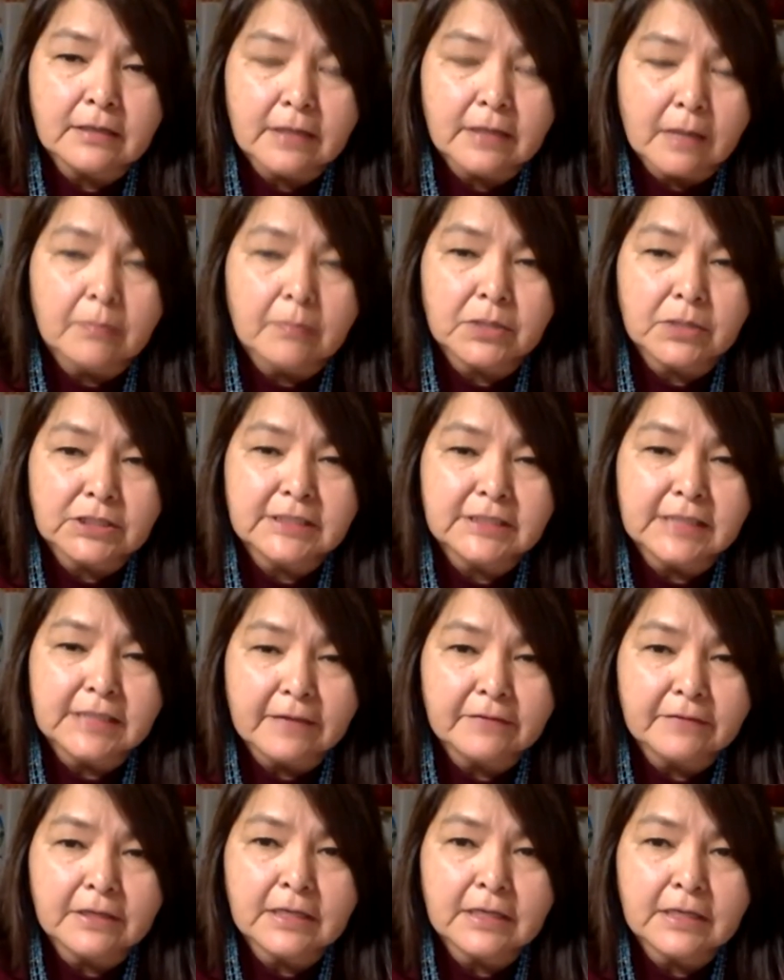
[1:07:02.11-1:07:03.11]
number
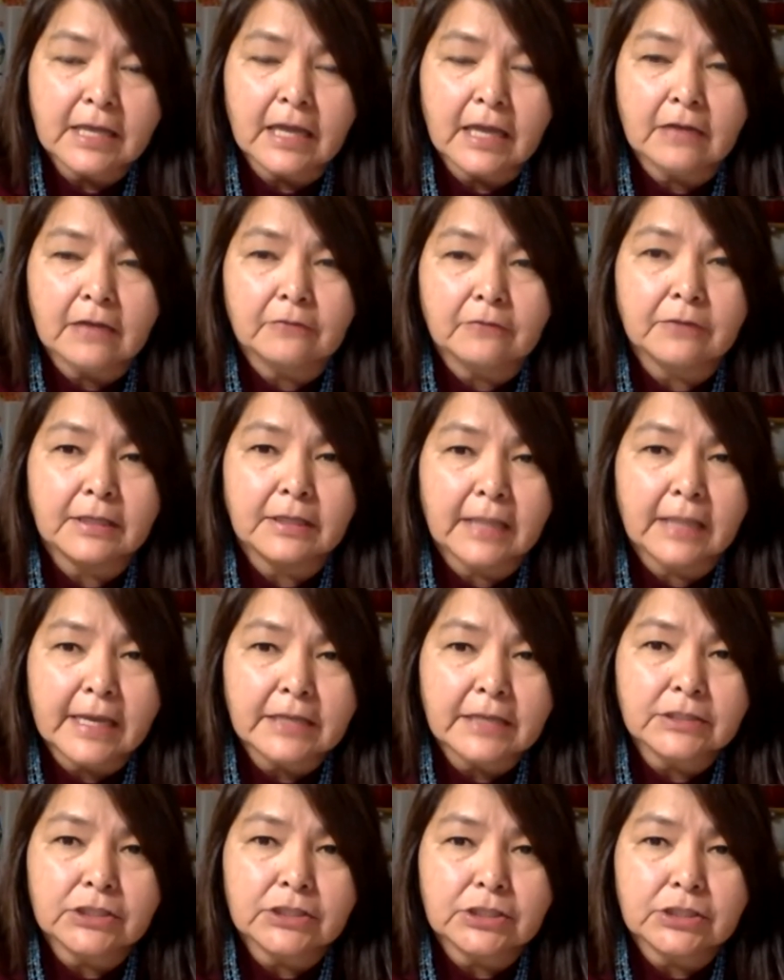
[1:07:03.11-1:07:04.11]
seven can
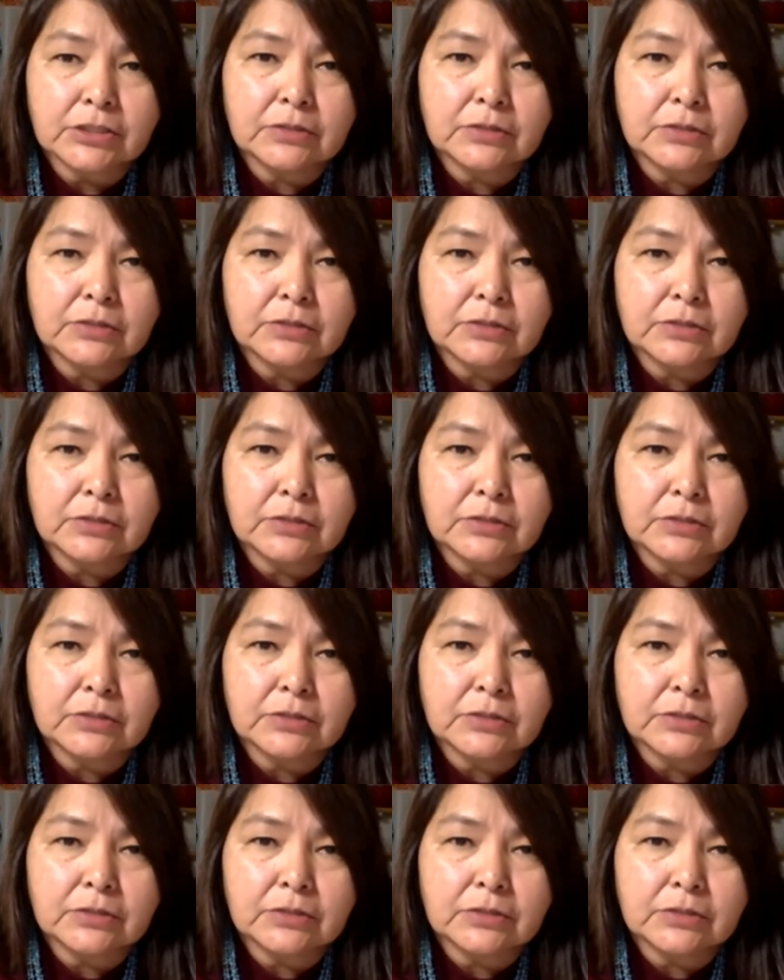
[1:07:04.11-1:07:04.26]
relate to